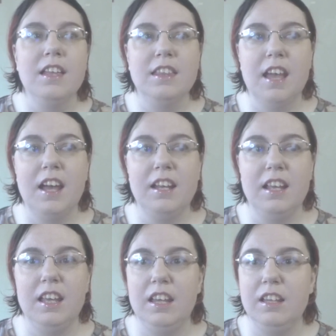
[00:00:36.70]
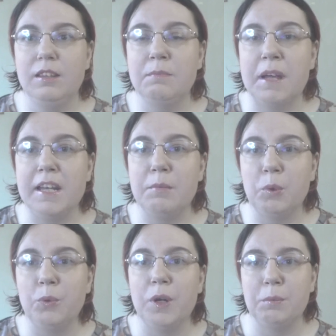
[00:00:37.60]
that is my number
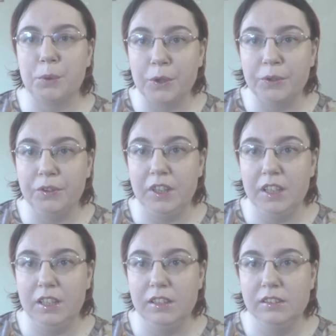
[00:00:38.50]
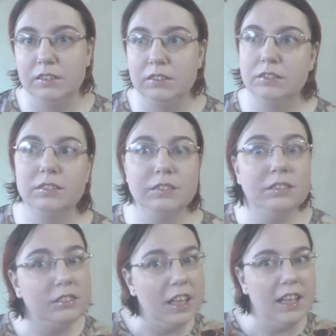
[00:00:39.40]
one priority
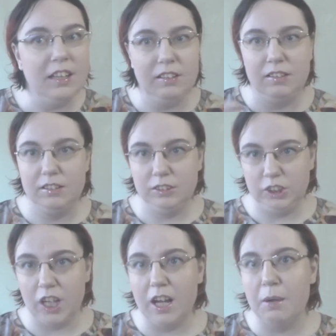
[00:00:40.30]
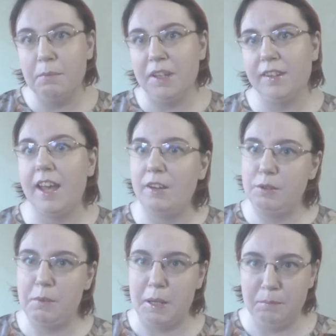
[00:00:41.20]
is job, because I have
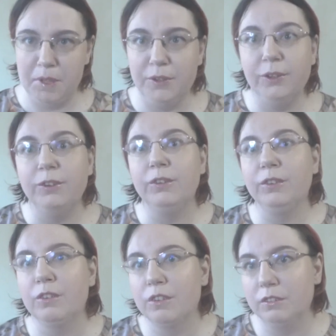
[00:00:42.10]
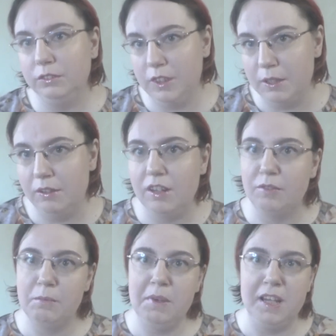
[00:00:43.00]
to pay bills, get stuff
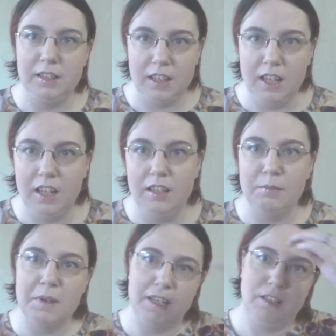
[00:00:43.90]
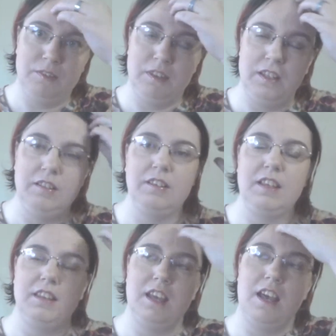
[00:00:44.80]
for me, the kids, my husband, things
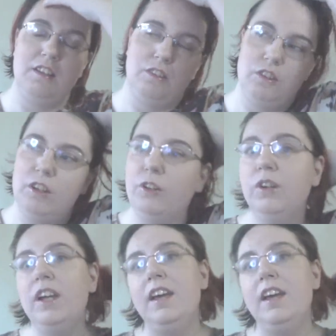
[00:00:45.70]
like that. So,